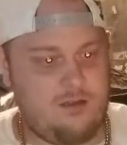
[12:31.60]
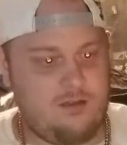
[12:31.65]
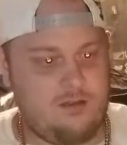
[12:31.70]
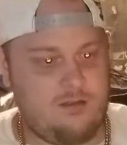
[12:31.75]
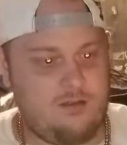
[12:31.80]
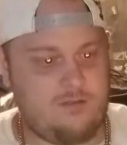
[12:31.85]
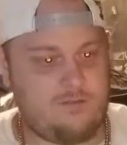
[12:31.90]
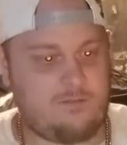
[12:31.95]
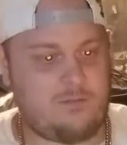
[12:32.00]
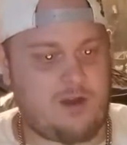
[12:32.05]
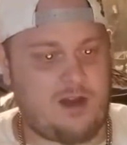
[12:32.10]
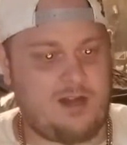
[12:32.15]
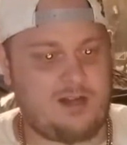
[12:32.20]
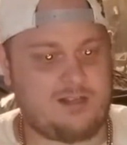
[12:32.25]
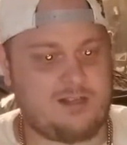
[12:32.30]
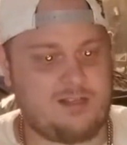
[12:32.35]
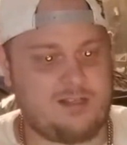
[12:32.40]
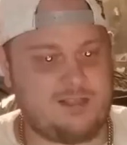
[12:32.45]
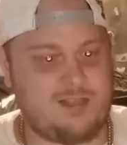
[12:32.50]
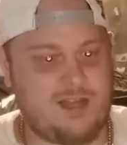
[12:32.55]
This
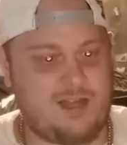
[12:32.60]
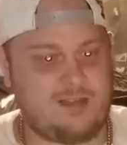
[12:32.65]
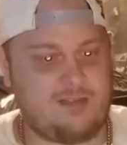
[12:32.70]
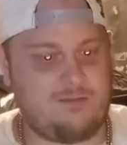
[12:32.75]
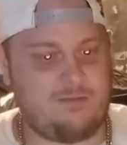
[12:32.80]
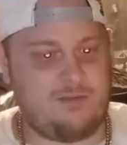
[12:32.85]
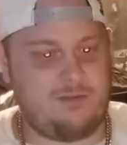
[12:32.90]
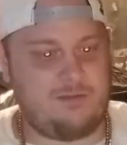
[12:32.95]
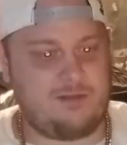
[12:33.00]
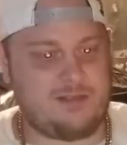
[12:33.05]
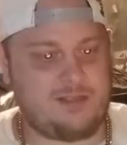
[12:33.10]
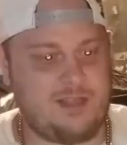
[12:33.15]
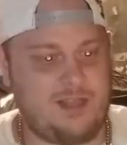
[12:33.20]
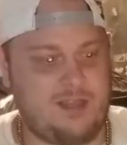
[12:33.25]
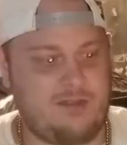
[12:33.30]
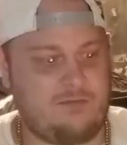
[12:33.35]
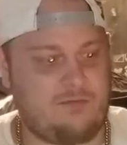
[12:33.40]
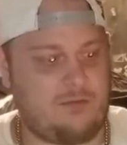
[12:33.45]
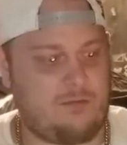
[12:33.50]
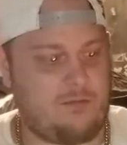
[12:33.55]
product is not to be
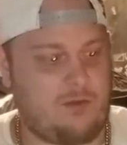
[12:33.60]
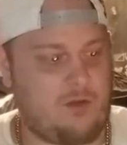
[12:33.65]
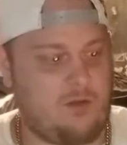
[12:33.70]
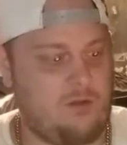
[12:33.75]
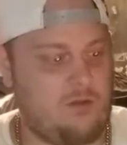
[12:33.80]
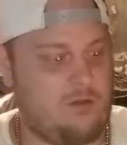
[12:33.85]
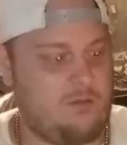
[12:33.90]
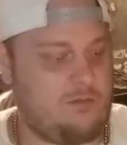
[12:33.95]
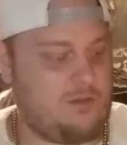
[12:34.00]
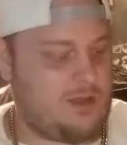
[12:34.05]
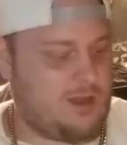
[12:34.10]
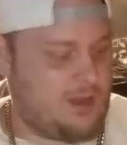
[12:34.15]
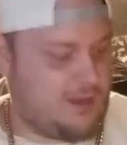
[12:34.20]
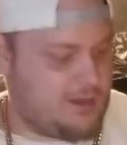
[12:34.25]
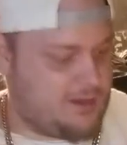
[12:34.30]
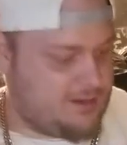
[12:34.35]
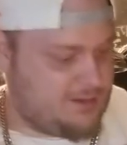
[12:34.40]
mistaken for Polo Black.